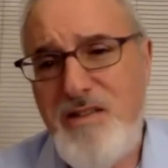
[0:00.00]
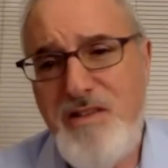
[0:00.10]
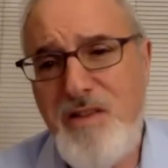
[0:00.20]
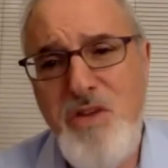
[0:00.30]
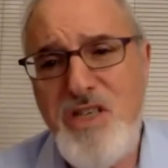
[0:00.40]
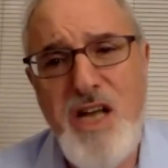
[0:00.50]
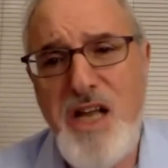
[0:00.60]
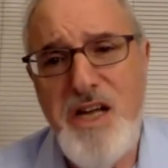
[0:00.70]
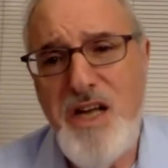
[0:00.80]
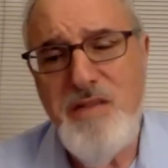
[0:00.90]
committed to
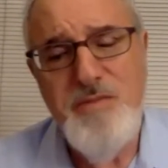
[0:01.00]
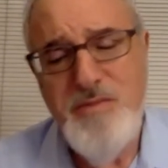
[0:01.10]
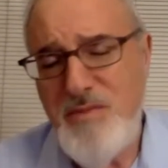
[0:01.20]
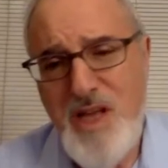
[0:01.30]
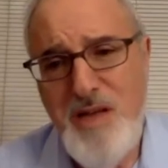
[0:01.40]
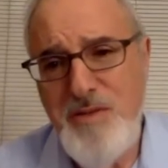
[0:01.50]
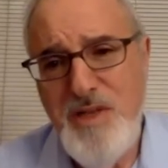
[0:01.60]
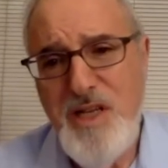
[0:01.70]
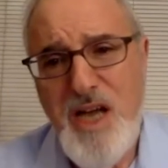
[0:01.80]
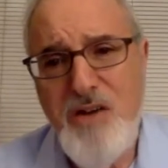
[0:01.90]
halacha. I'm,
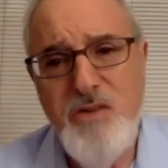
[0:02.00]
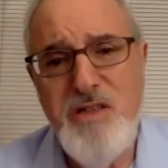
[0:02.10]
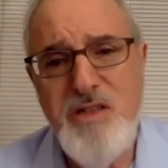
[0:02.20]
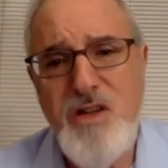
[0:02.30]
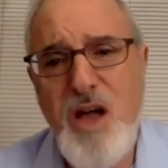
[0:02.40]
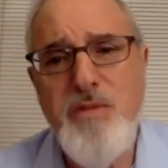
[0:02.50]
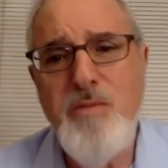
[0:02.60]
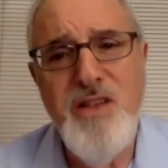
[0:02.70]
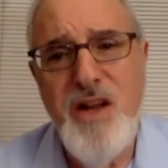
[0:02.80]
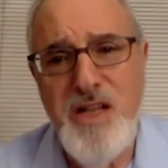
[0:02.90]
I do not
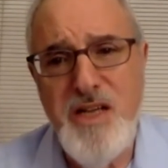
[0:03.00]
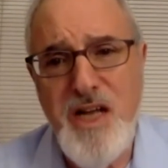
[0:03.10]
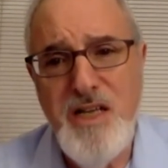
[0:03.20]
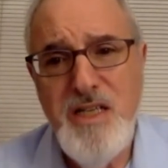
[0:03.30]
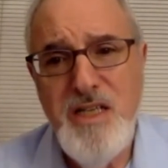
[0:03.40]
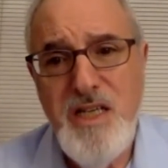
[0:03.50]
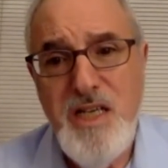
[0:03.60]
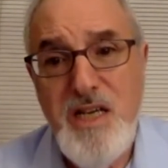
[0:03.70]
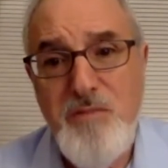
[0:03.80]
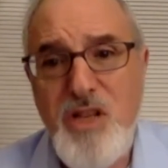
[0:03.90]
compromise on halacha.
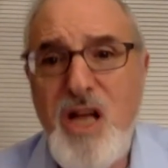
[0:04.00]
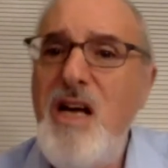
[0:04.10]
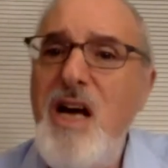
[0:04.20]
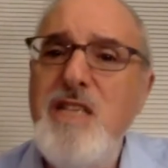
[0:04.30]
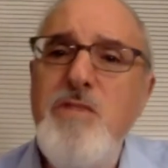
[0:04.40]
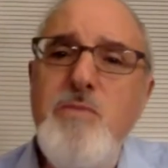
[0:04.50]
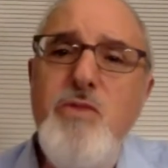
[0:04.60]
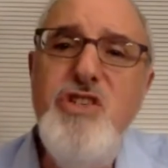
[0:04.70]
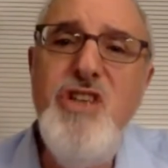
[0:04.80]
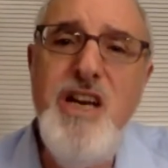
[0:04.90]
But halacha is much
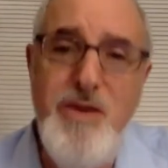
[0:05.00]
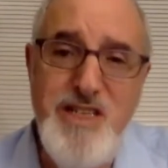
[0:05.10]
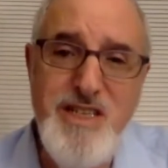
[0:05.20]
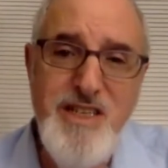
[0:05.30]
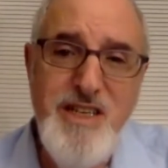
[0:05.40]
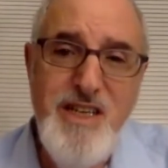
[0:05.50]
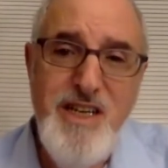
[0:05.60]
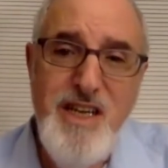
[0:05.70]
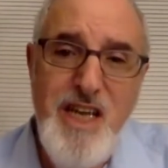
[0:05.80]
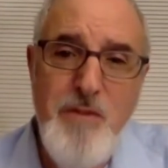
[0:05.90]
more generous
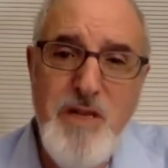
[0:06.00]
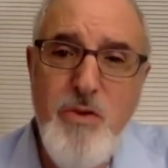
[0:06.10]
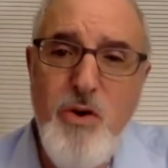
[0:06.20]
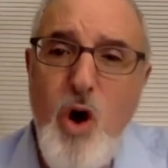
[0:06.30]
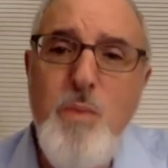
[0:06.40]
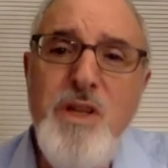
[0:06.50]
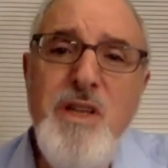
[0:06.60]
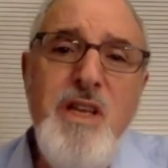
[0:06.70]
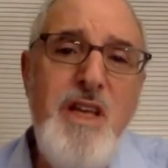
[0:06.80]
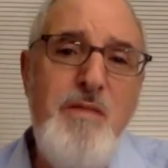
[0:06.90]
and much more
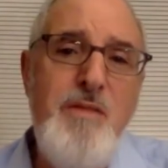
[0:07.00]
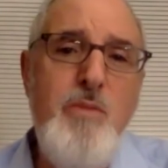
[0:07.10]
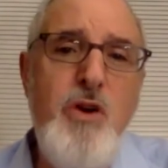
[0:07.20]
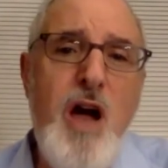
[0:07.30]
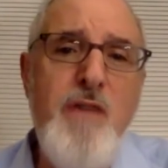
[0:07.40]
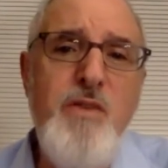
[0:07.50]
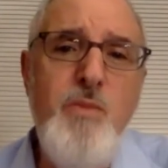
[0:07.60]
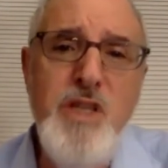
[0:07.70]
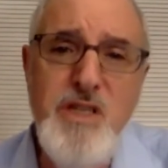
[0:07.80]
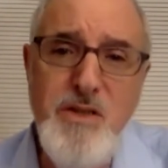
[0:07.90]
open than we're often
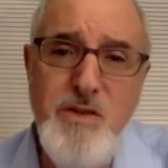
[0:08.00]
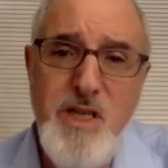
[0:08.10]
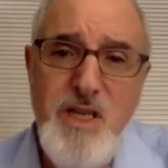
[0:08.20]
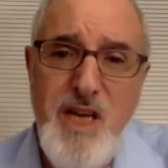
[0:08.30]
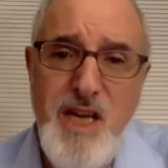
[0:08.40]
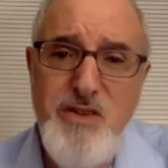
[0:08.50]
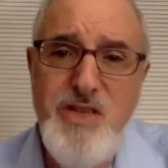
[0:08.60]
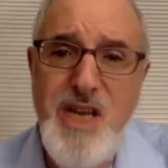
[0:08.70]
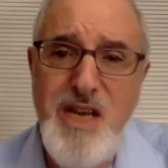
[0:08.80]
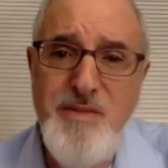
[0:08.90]
willing to
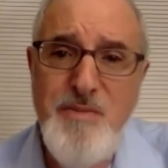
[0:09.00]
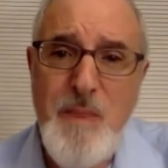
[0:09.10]
entertain.